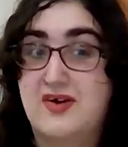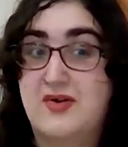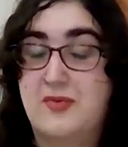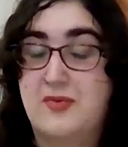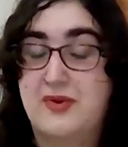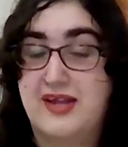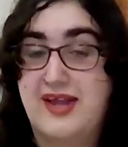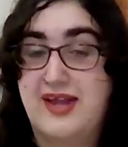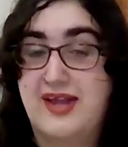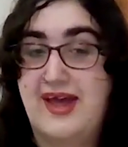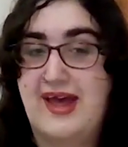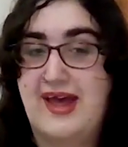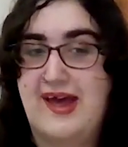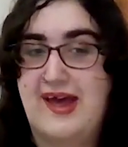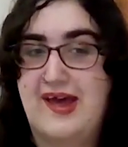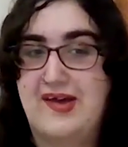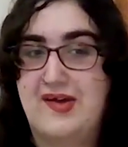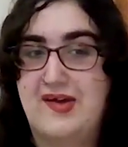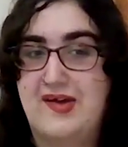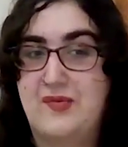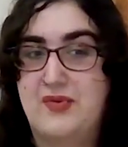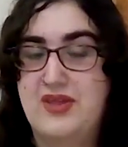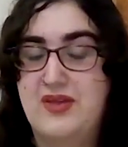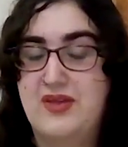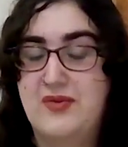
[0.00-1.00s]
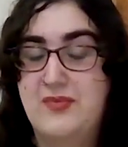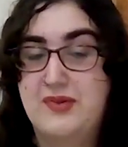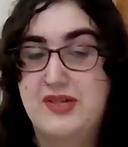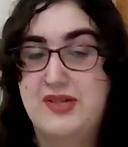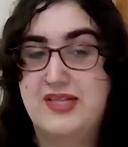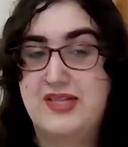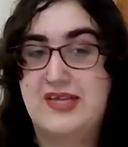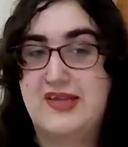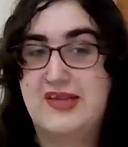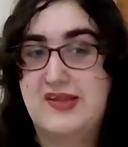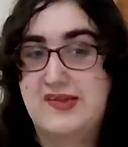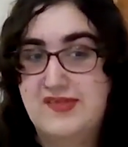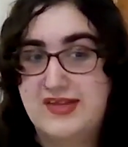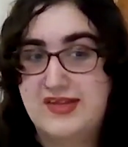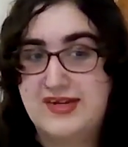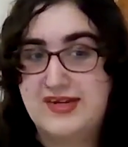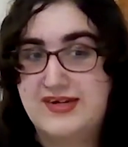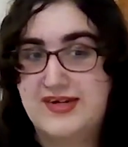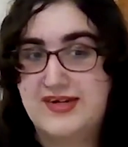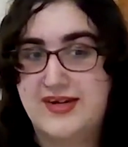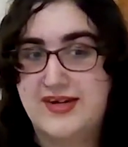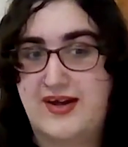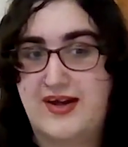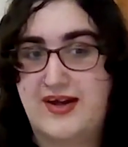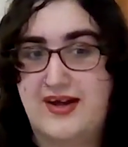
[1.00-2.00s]
we believe in a
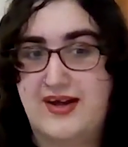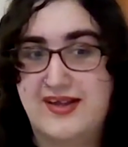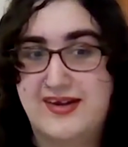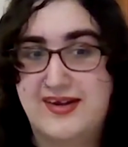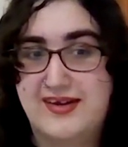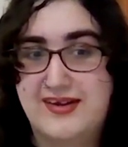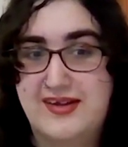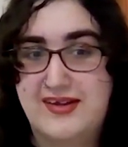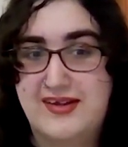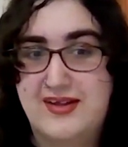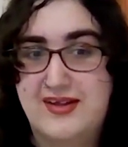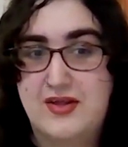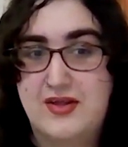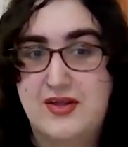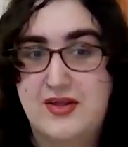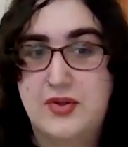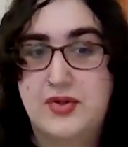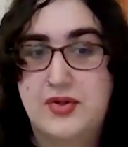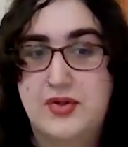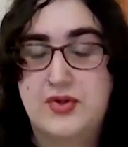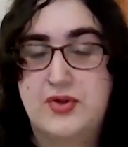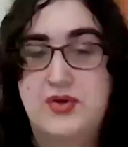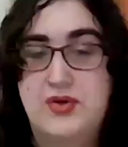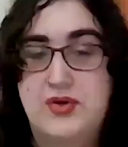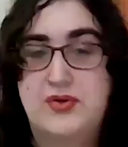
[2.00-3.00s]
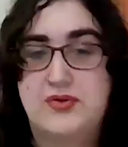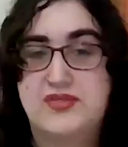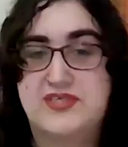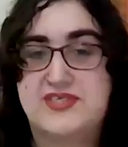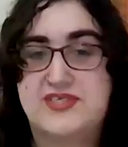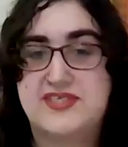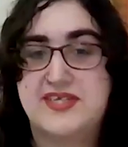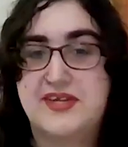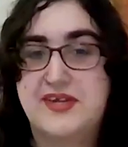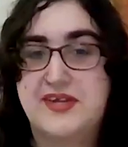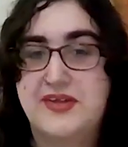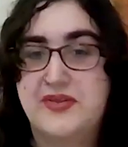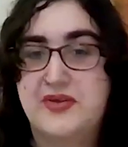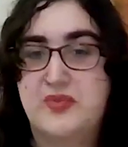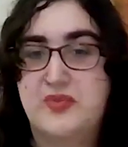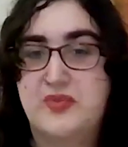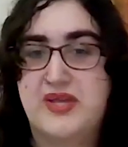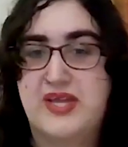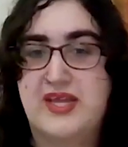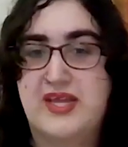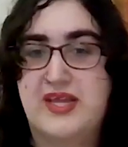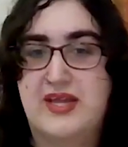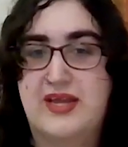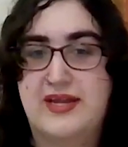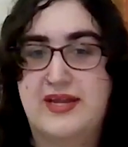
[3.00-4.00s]
God whose singular
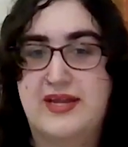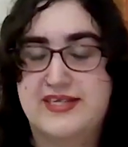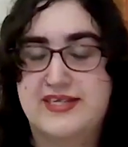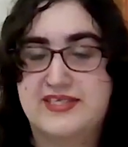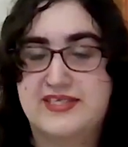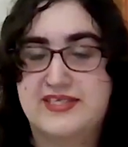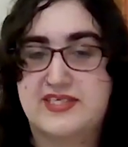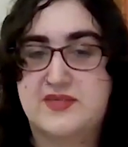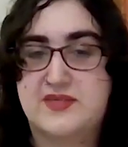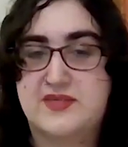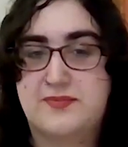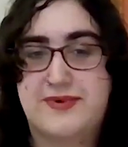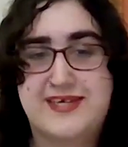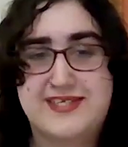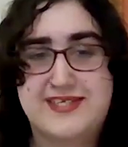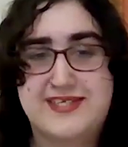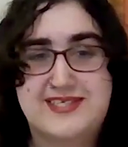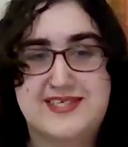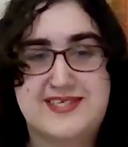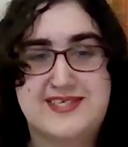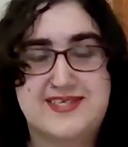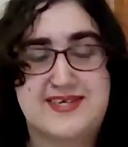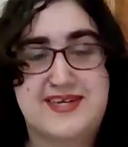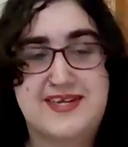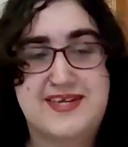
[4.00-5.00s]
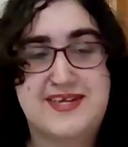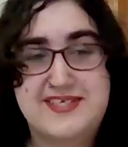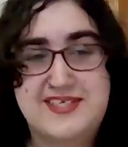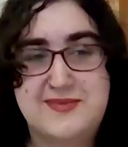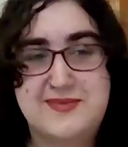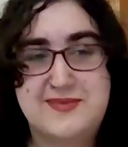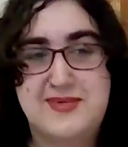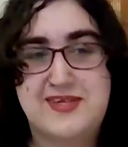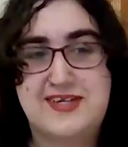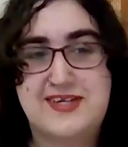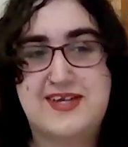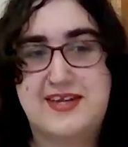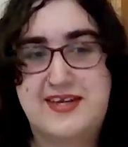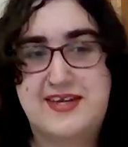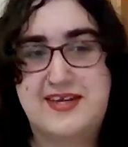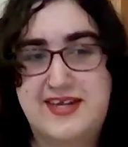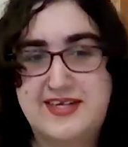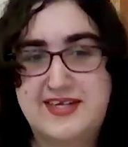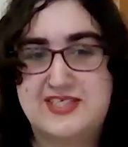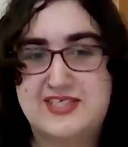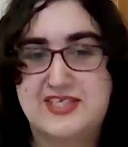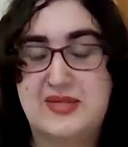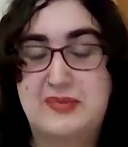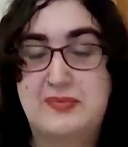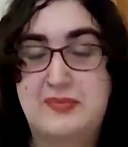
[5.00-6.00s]
being is expressed as an intimate
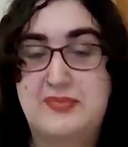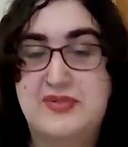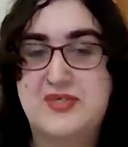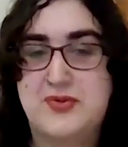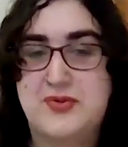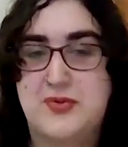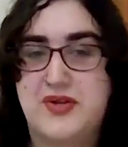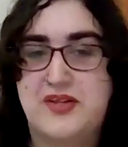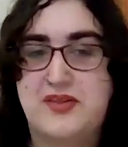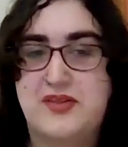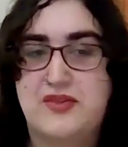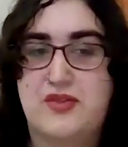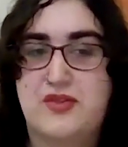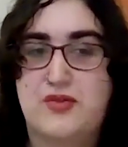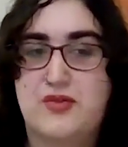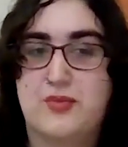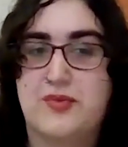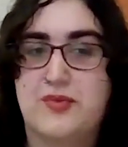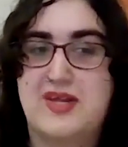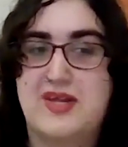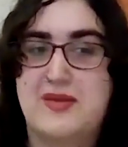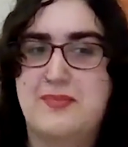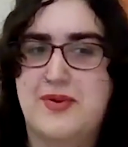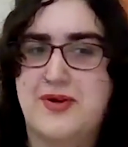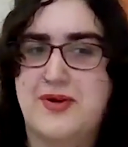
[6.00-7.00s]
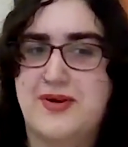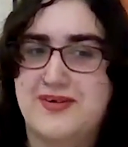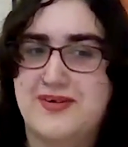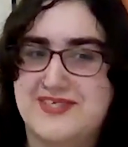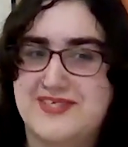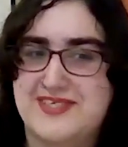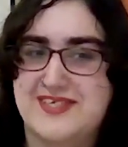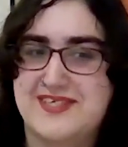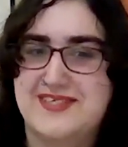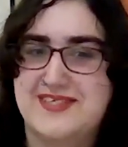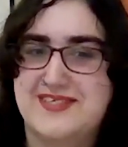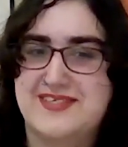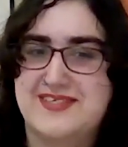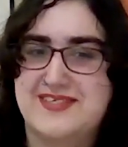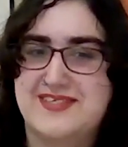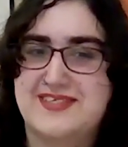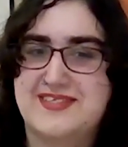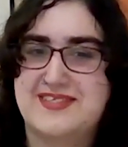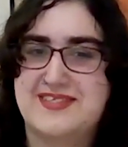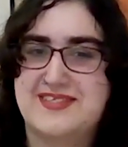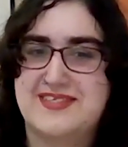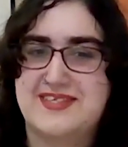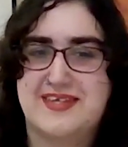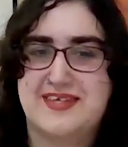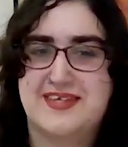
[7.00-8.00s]
connection between three
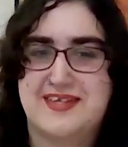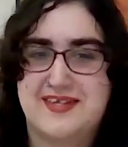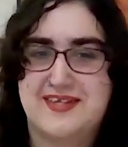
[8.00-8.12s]
persons.